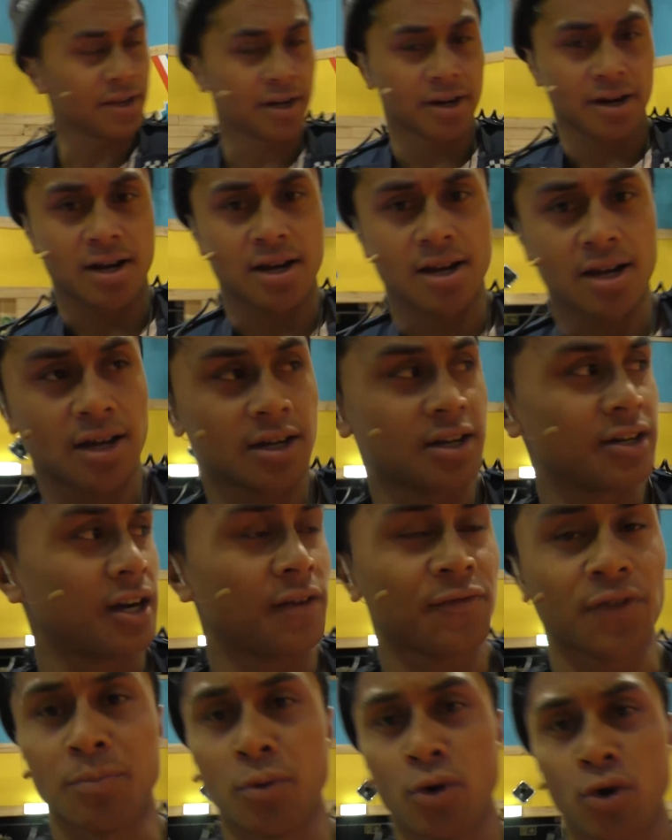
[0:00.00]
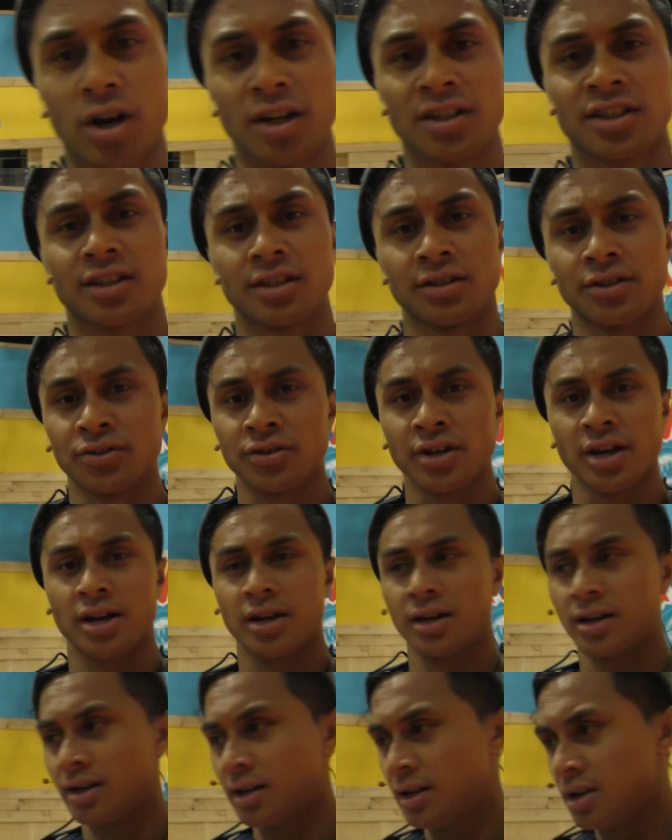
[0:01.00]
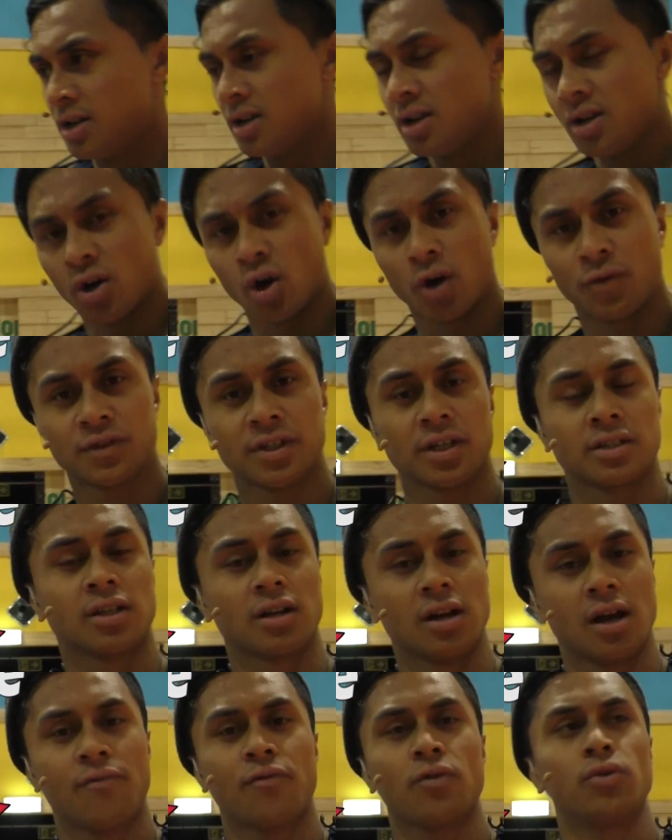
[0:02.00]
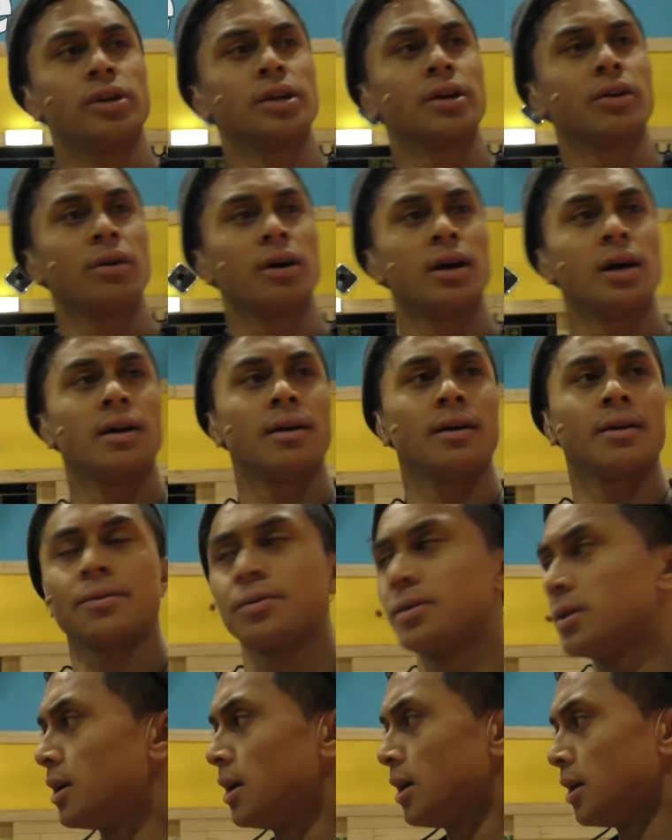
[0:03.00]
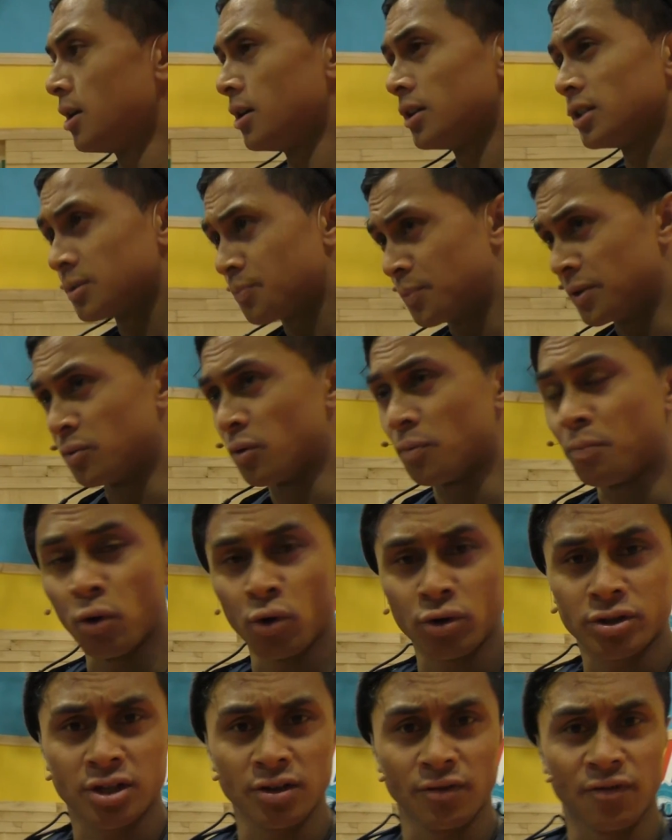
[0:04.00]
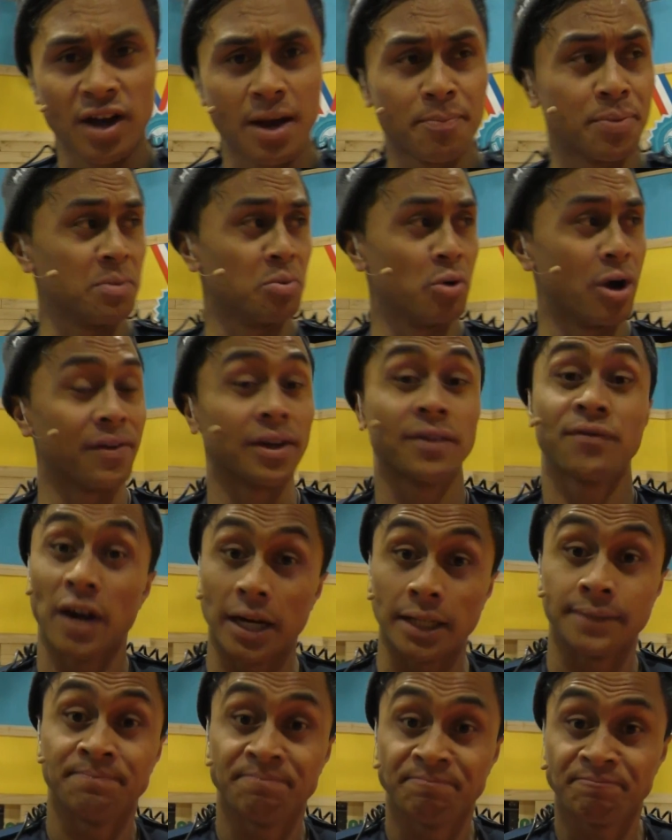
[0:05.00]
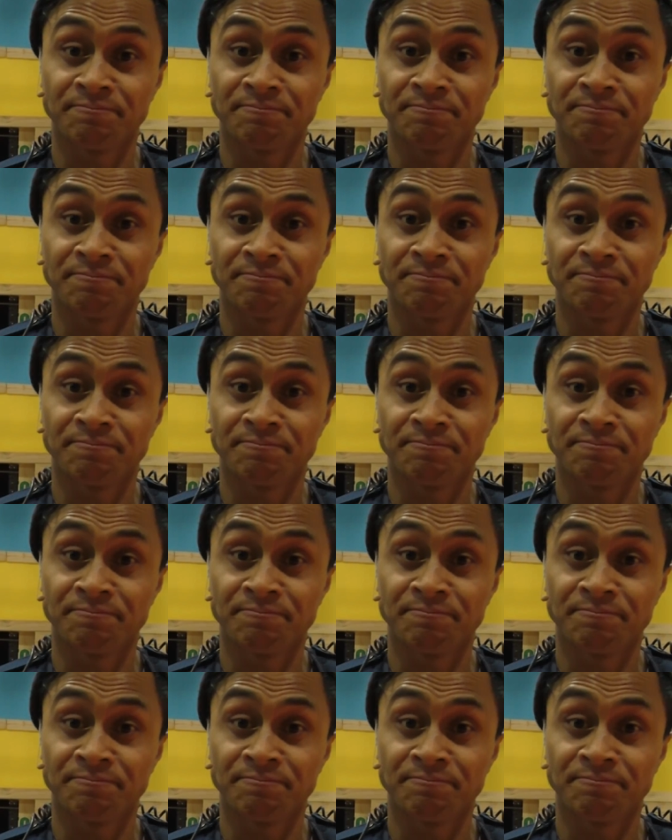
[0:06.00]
there, uh, good after Bork afternoon. Officer Talafu here. Uh, there's been reports of uh, people having fun.